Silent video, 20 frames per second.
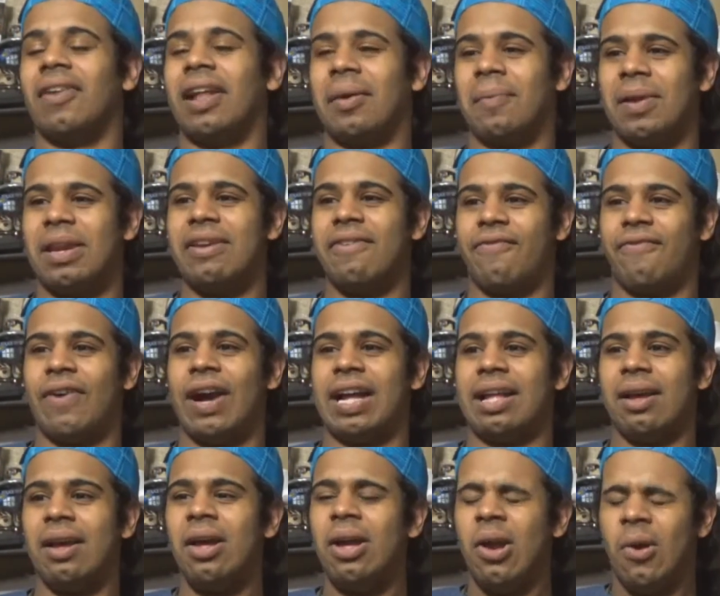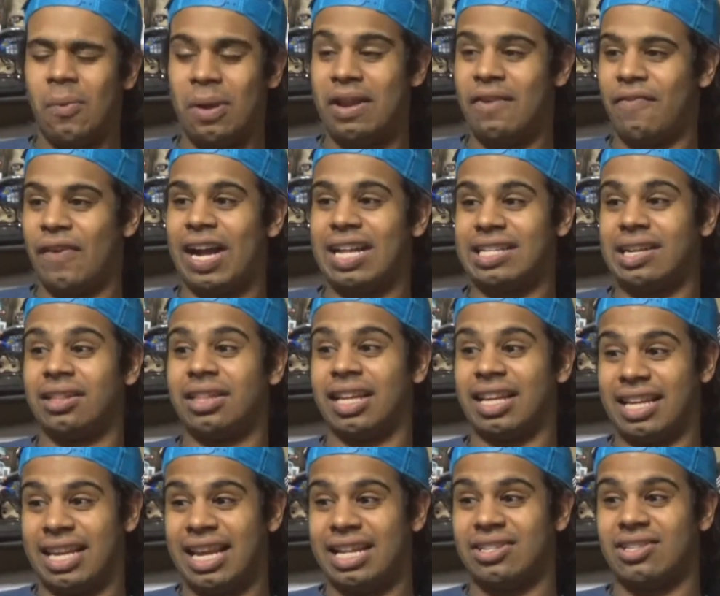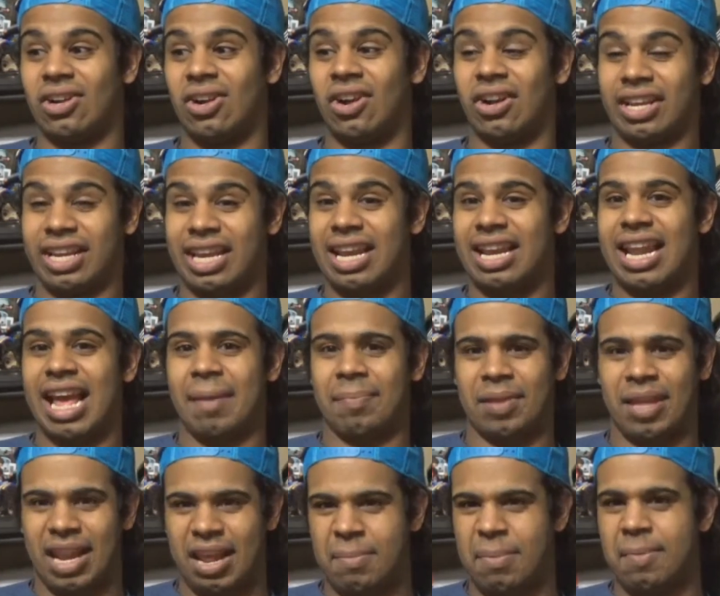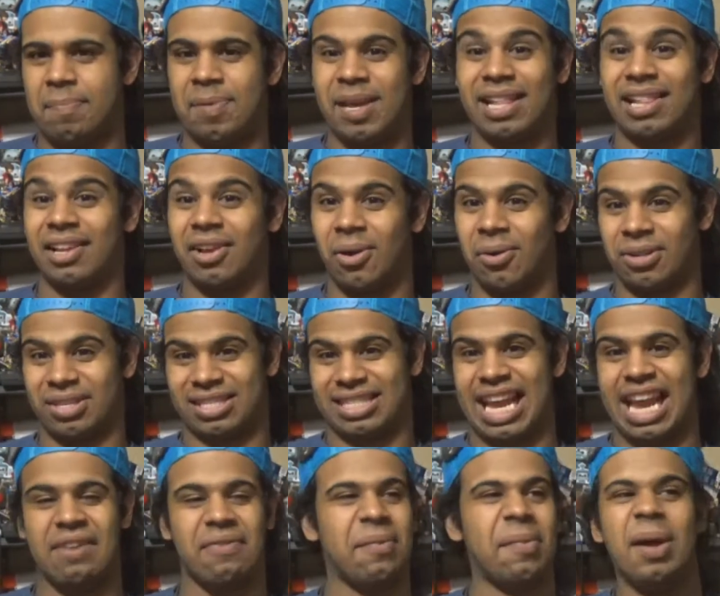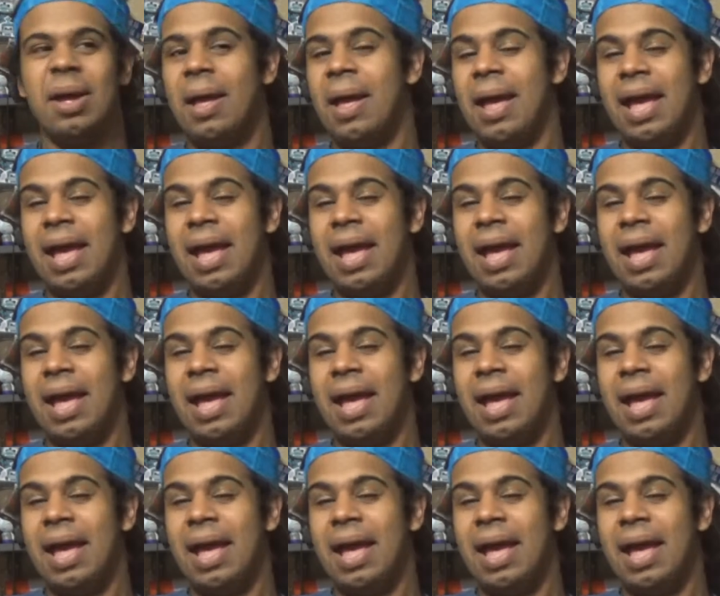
Like when he fight when he finds out the kids are kidnapped and him and Beakley go to save them,